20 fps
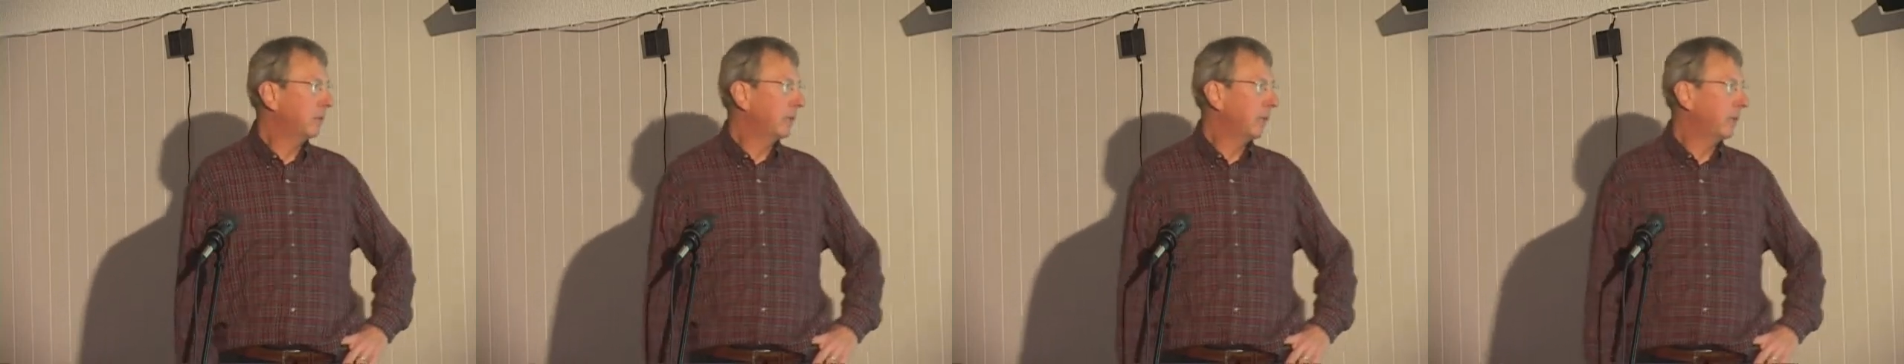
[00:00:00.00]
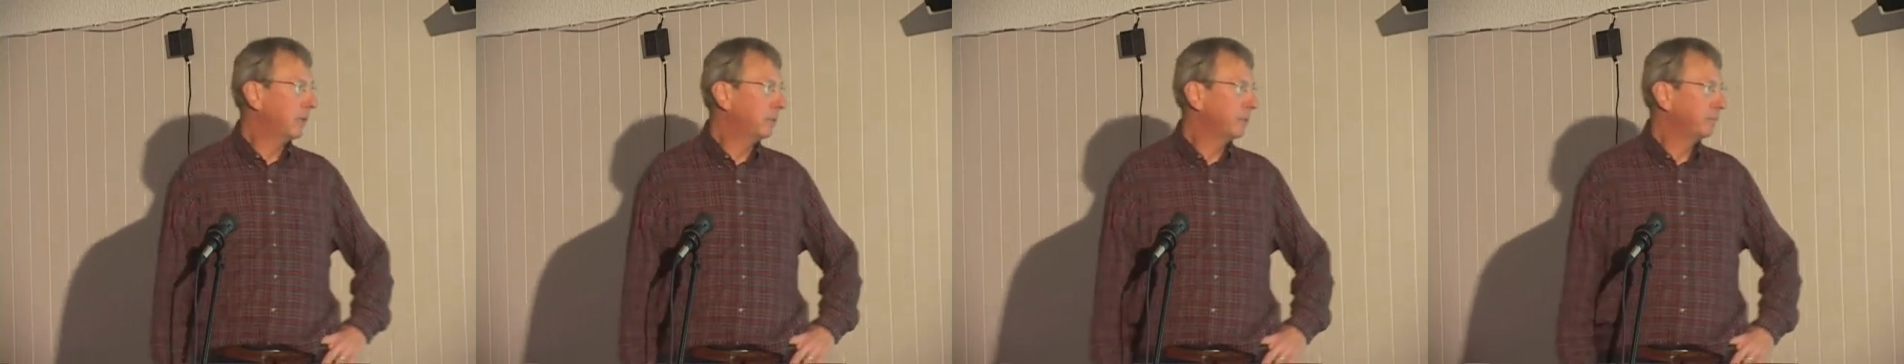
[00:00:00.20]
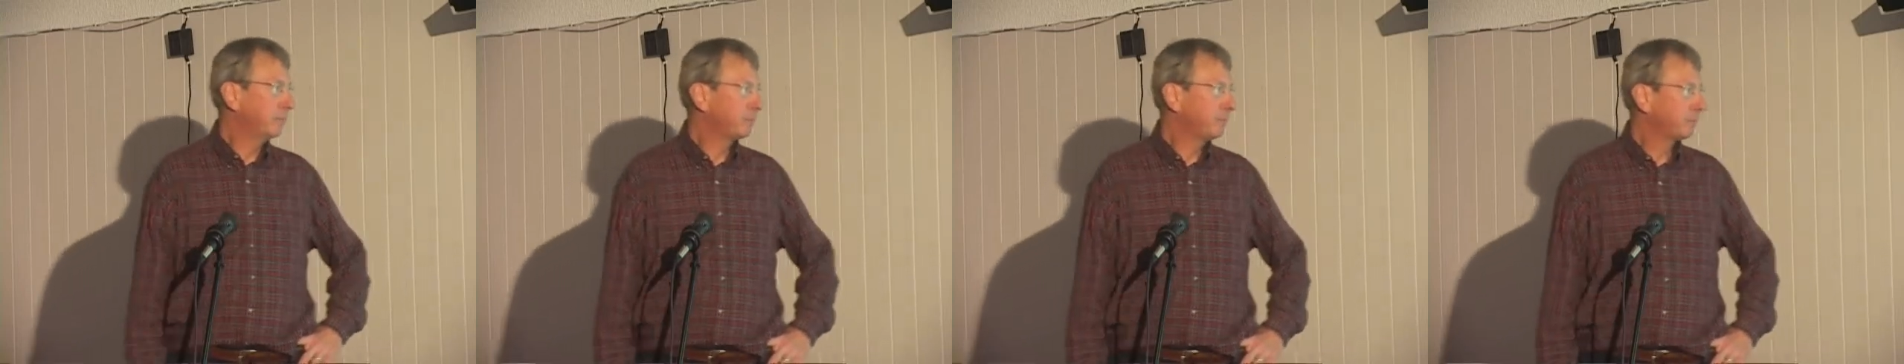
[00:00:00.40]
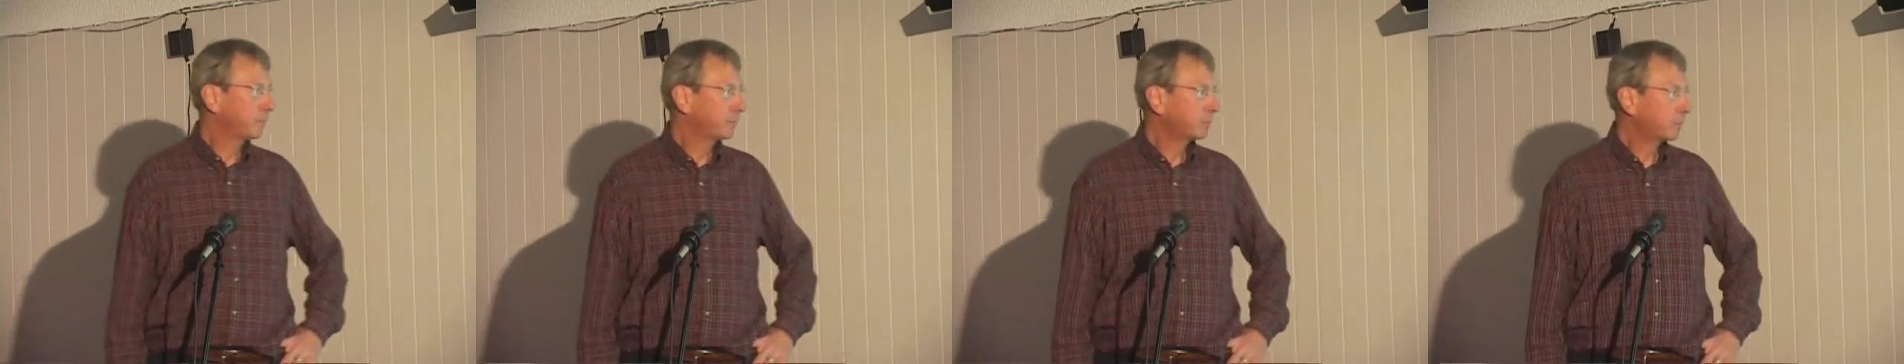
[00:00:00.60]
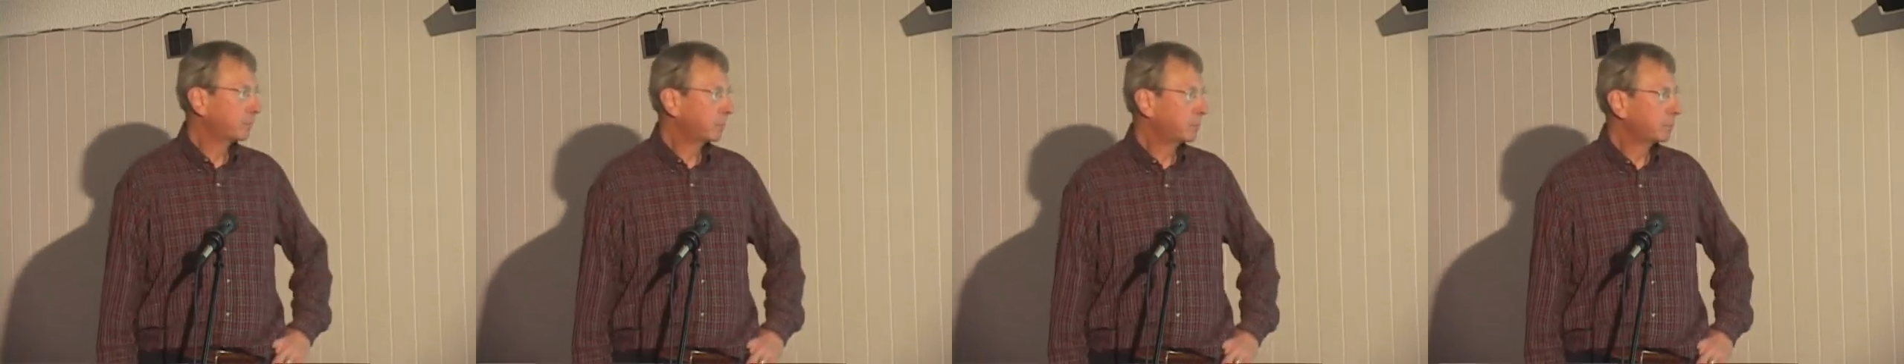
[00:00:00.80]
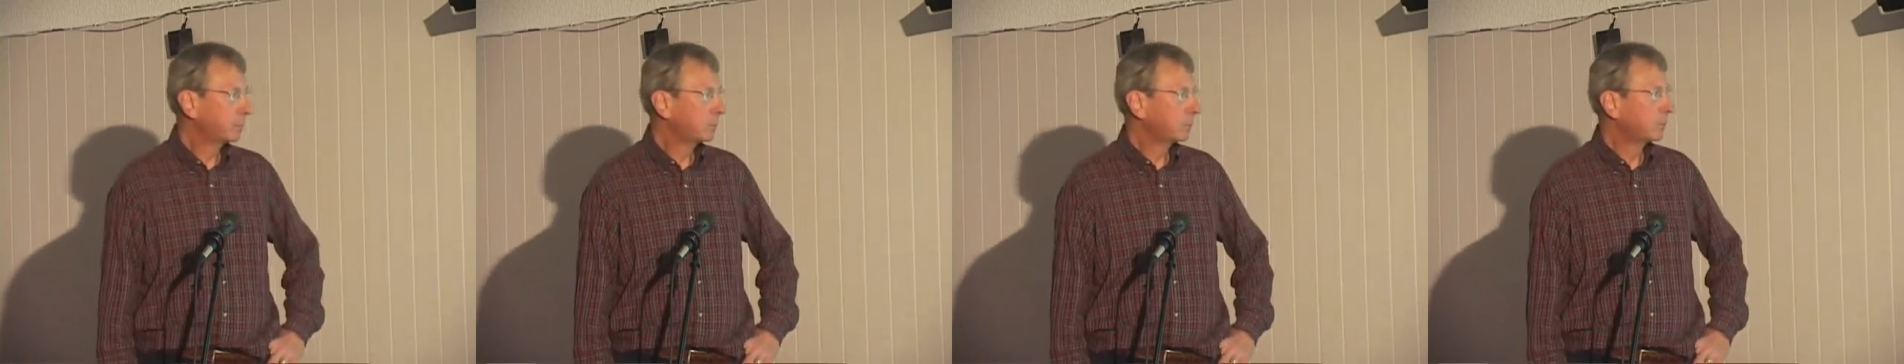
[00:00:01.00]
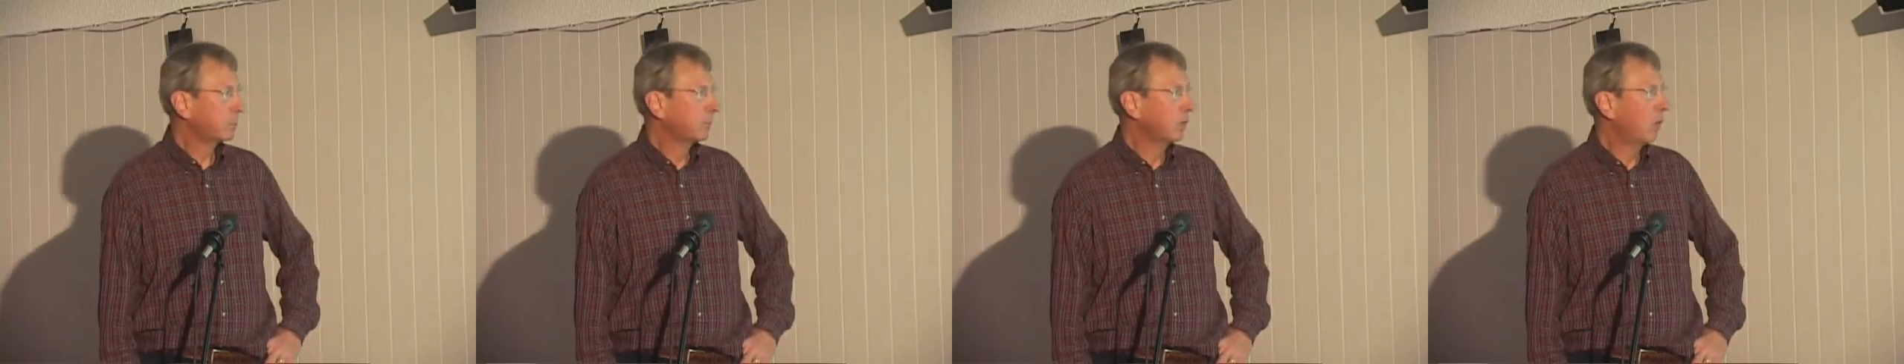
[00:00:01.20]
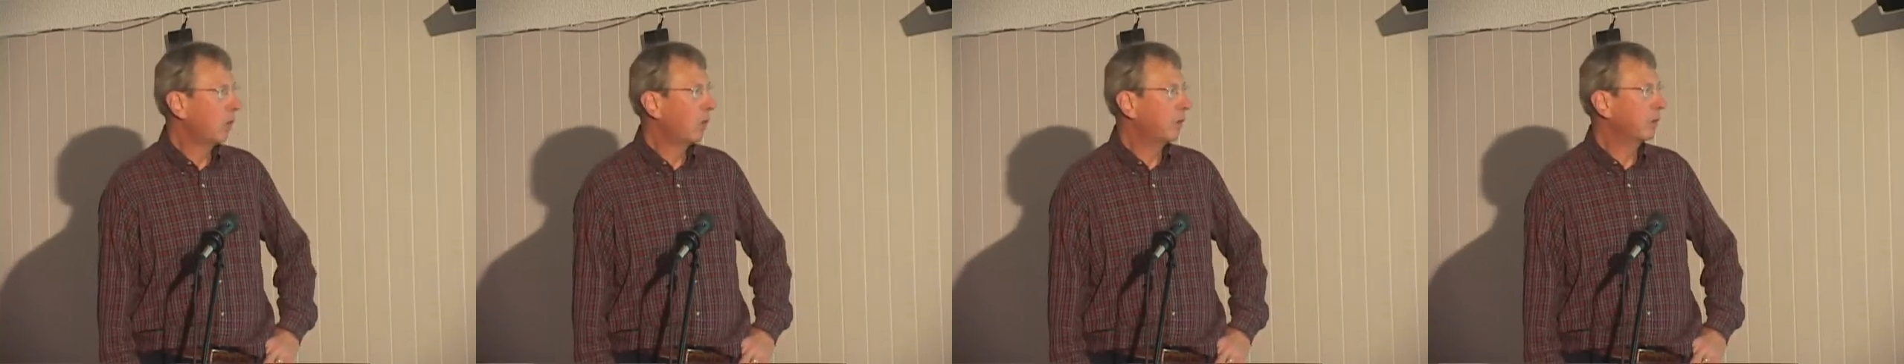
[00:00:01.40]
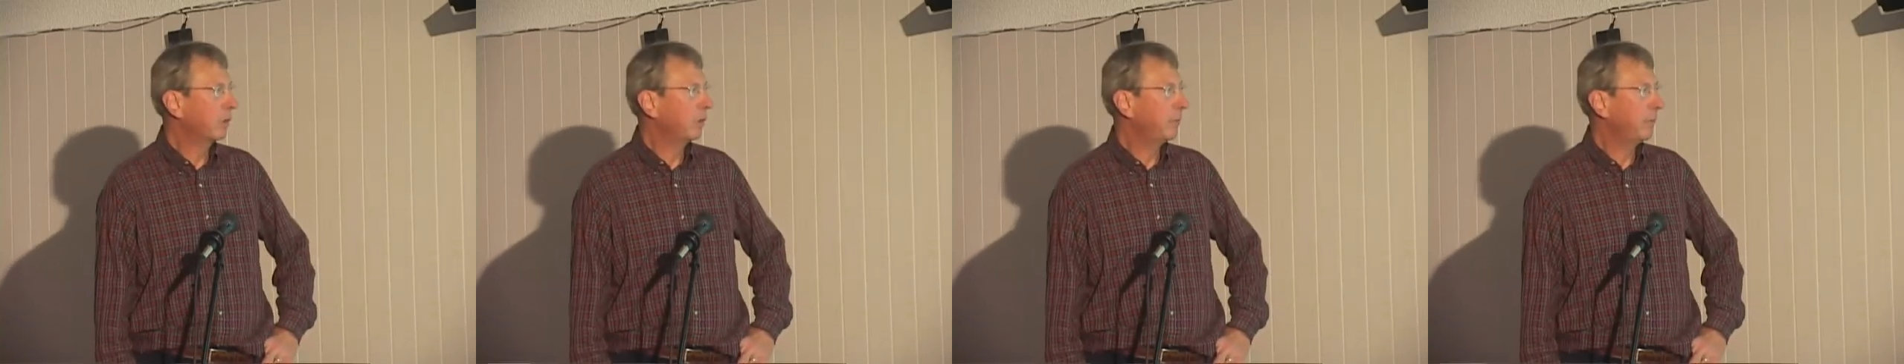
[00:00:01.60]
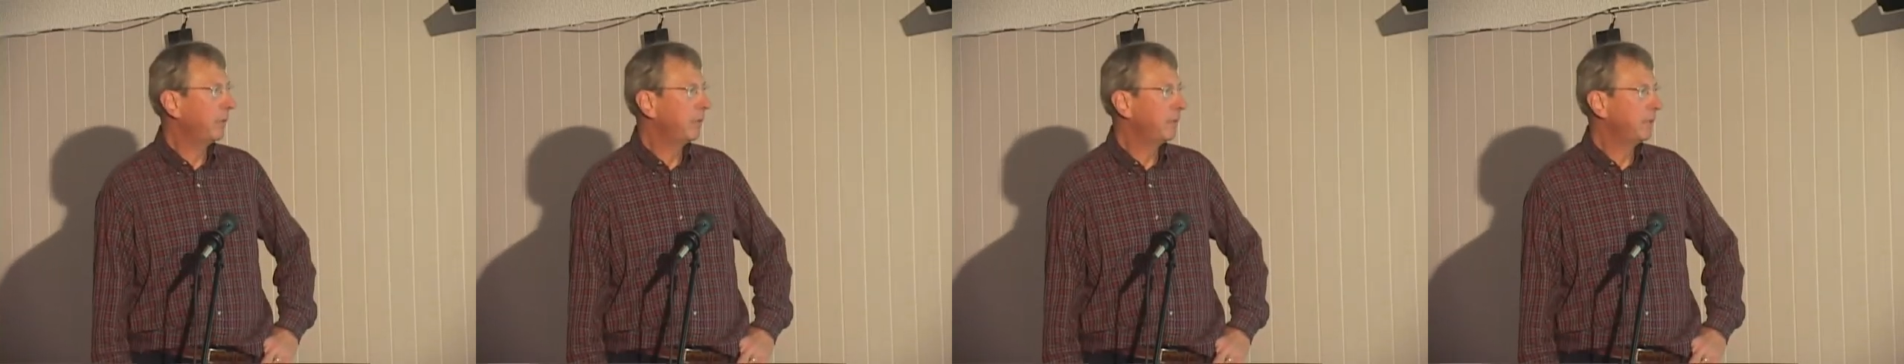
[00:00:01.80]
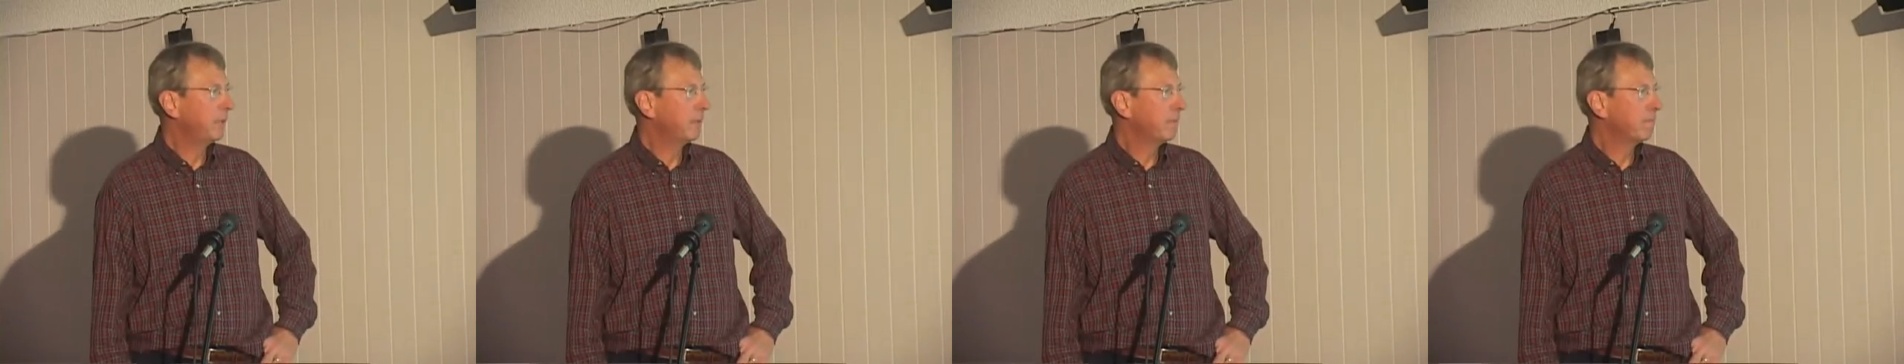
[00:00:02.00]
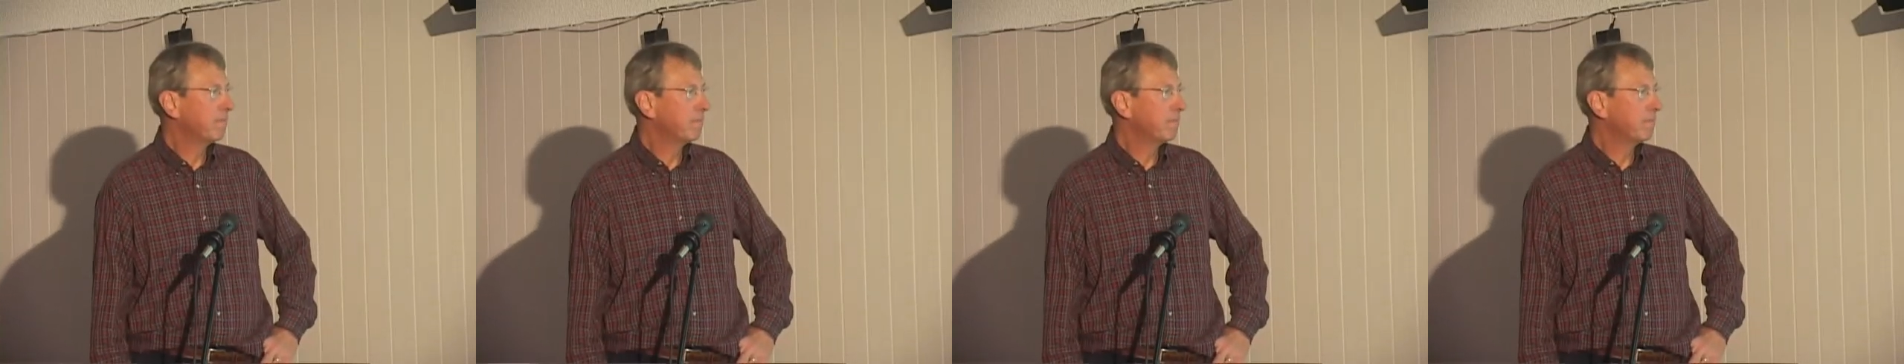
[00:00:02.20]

On a committee.